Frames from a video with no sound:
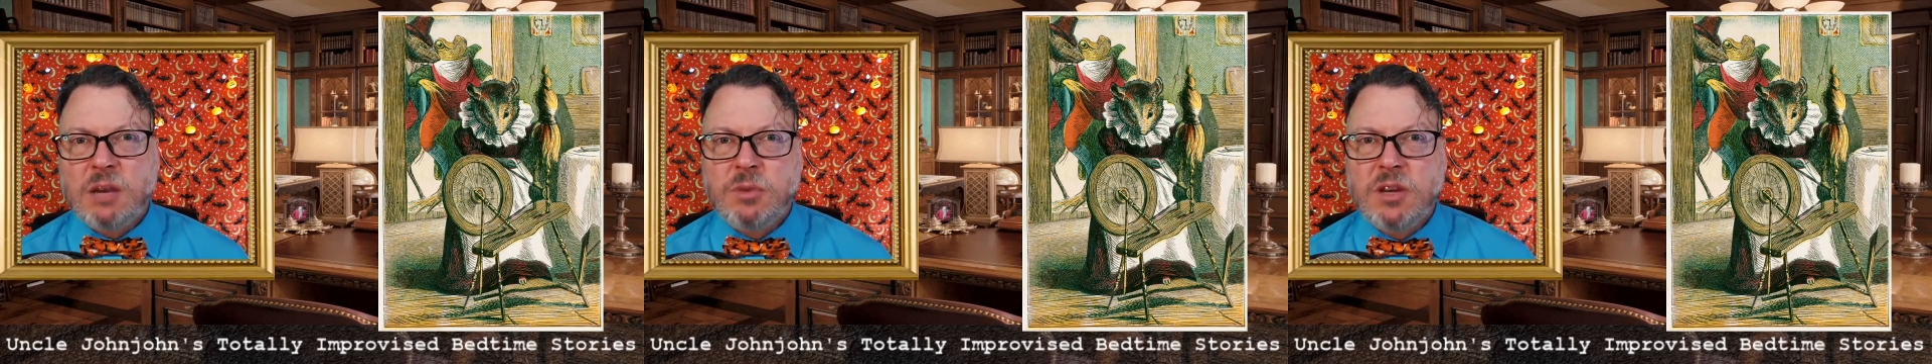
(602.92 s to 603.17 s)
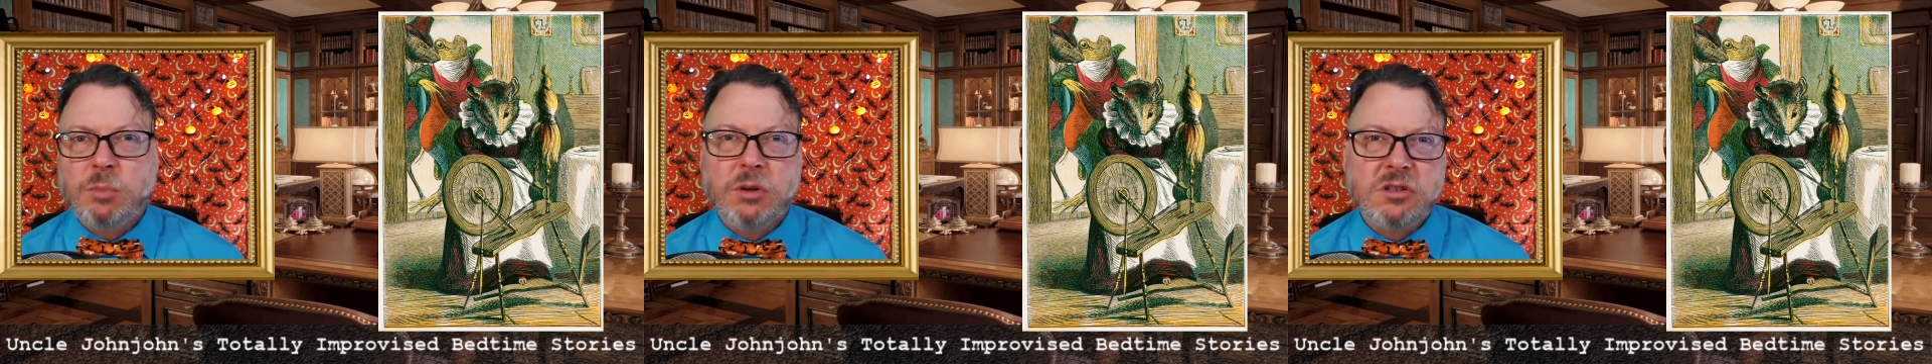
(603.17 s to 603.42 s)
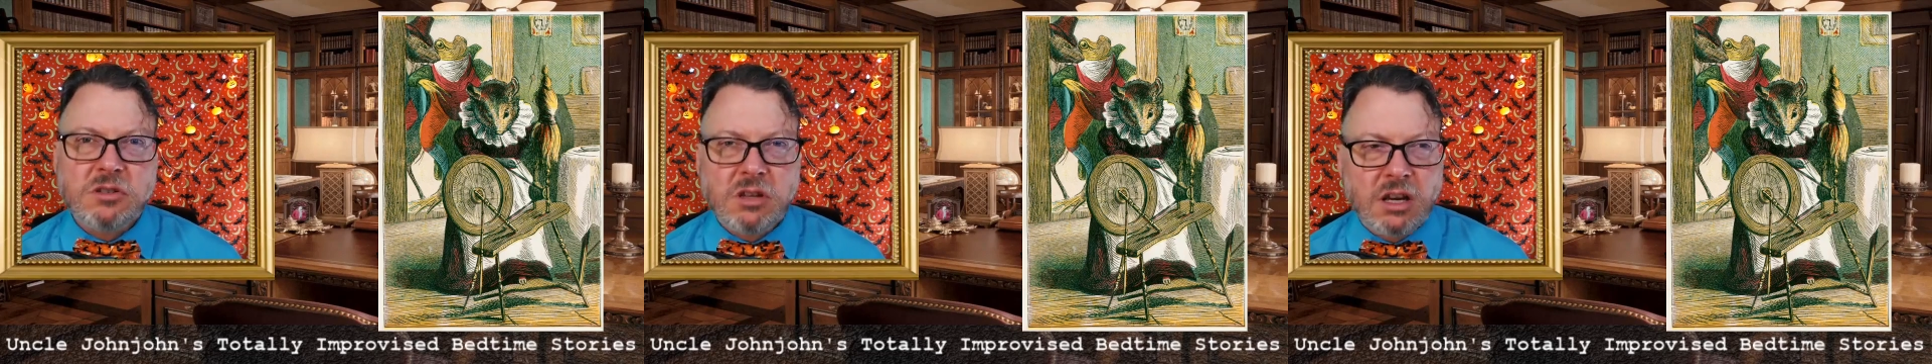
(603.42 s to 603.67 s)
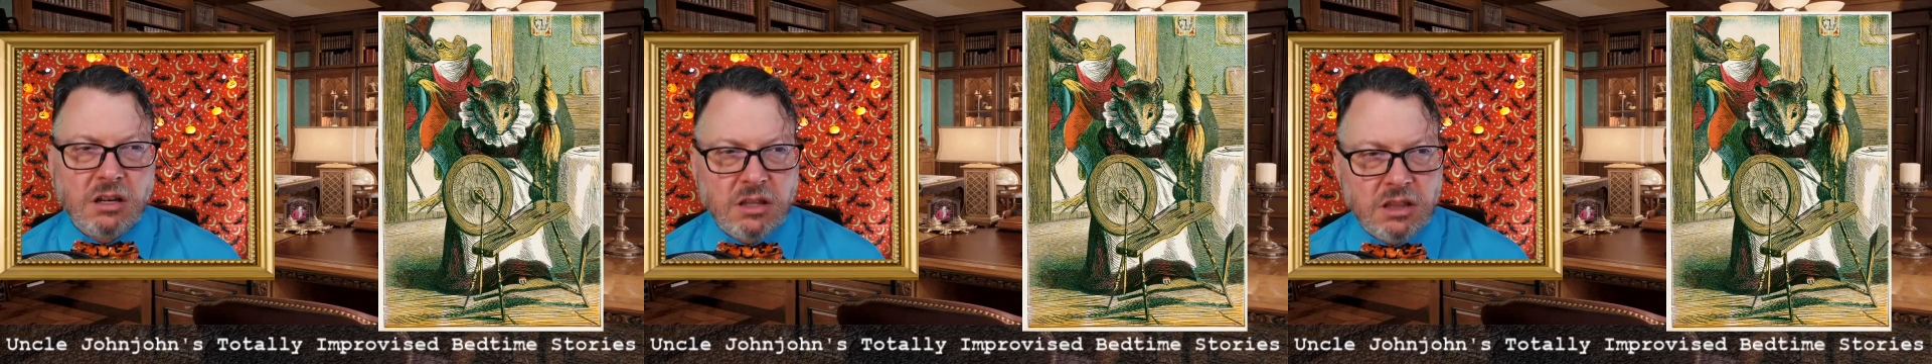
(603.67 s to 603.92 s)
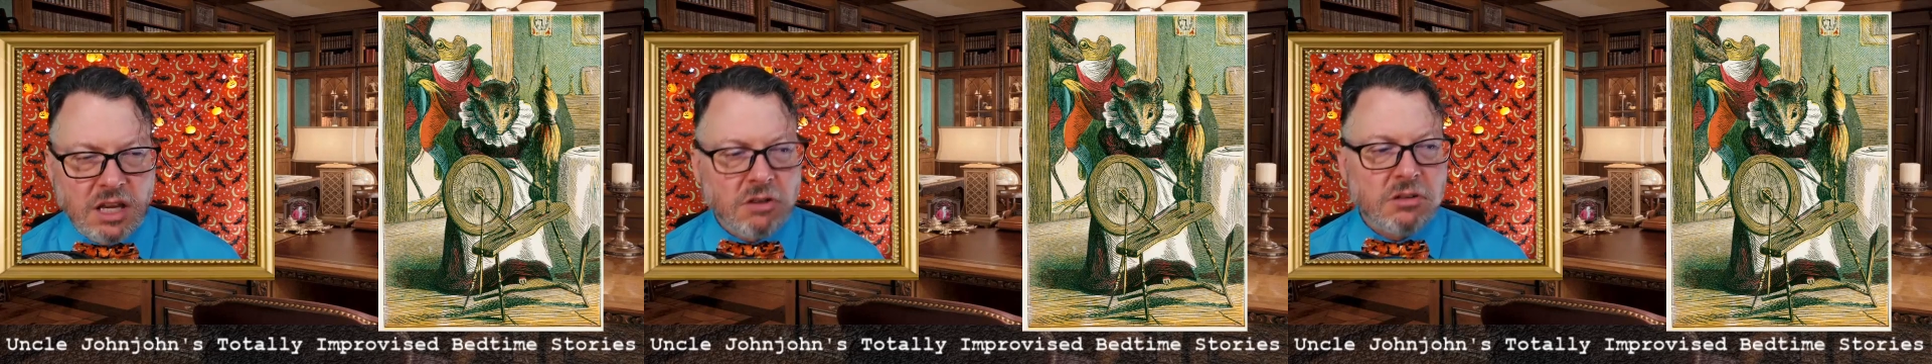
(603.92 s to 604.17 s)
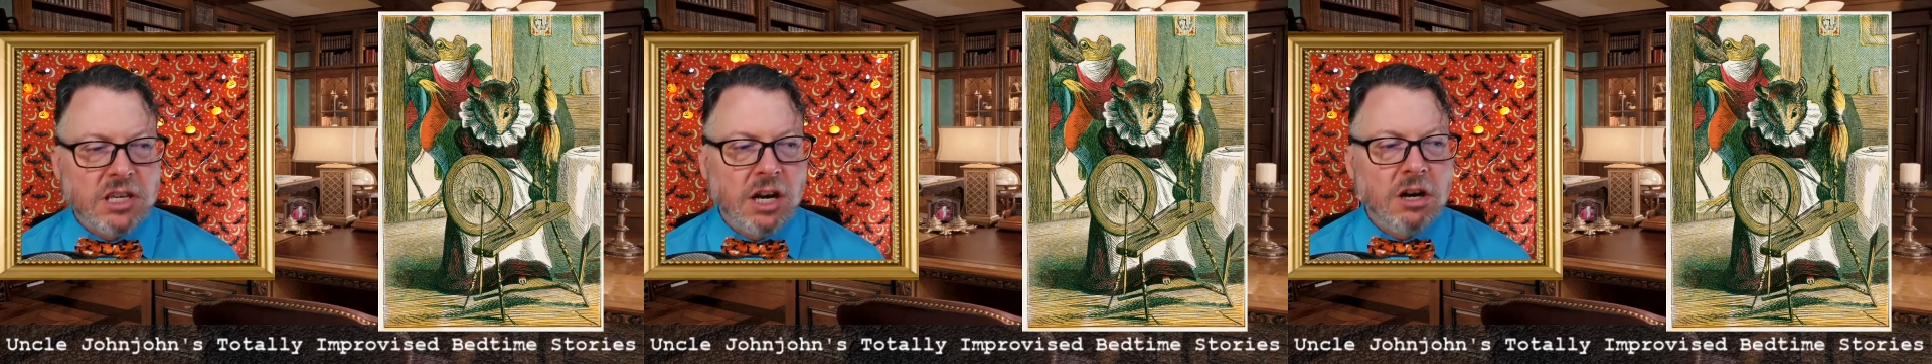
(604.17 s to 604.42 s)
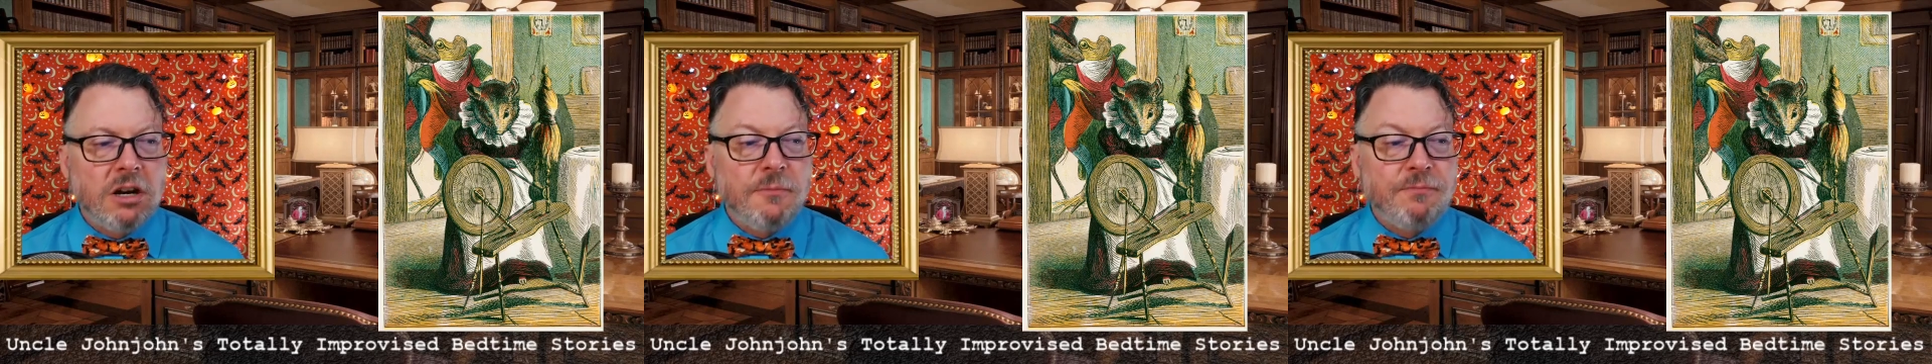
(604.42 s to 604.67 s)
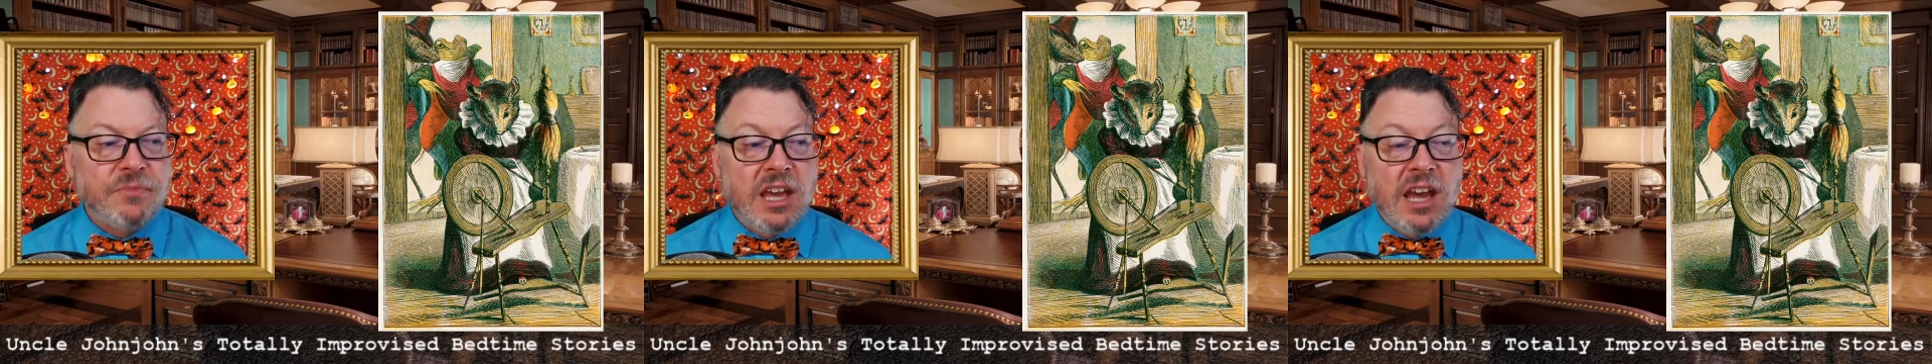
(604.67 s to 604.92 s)
people so they they don't get hurt.
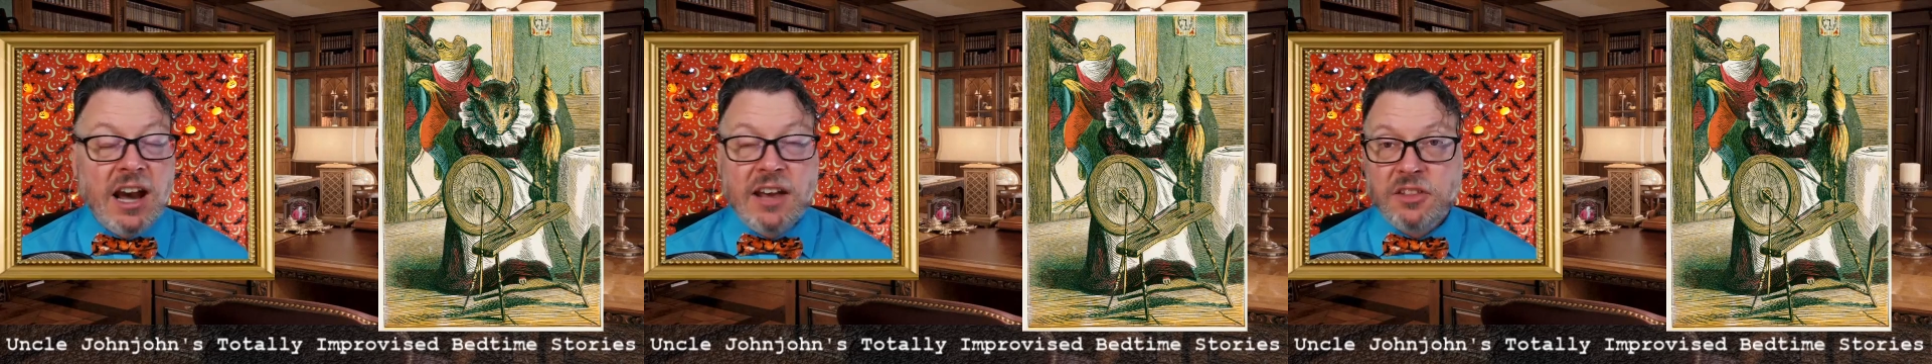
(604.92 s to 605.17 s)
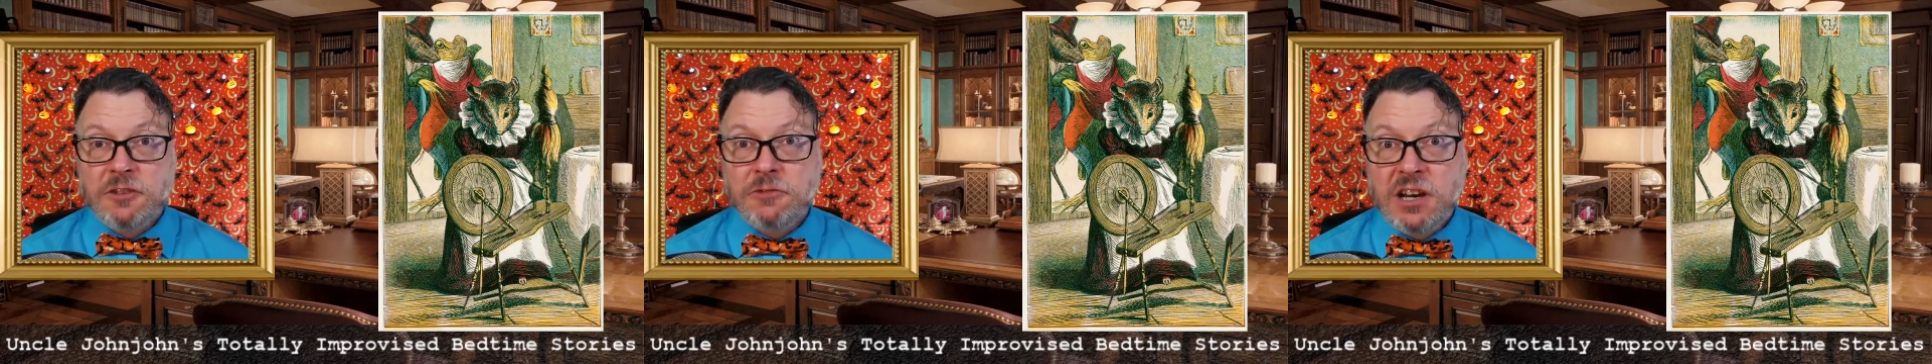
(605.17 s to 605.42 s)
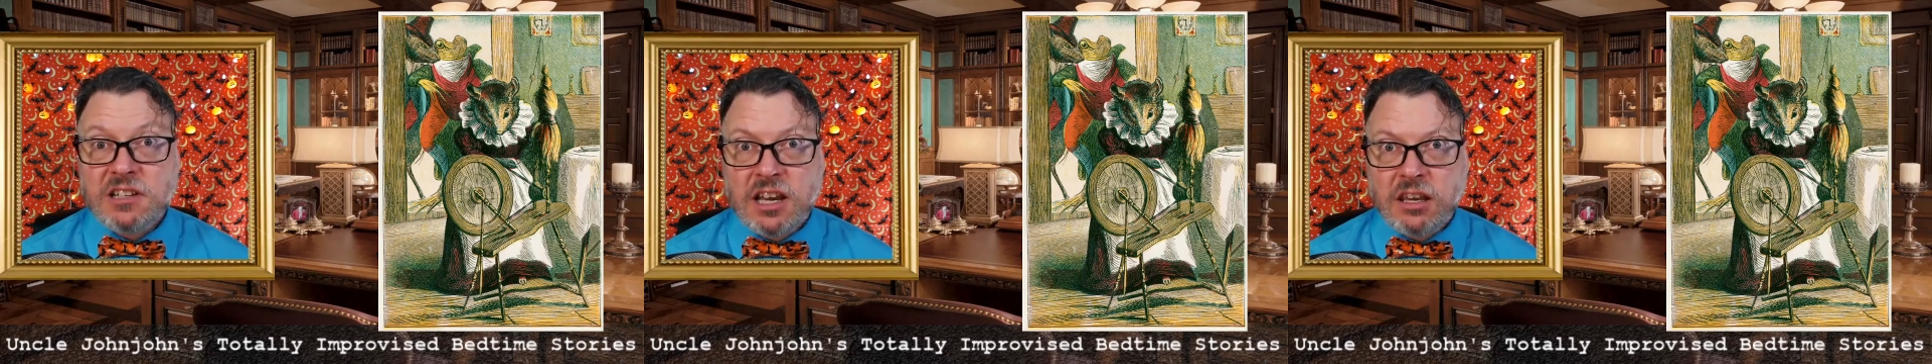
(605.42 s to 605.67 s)
And their friends like,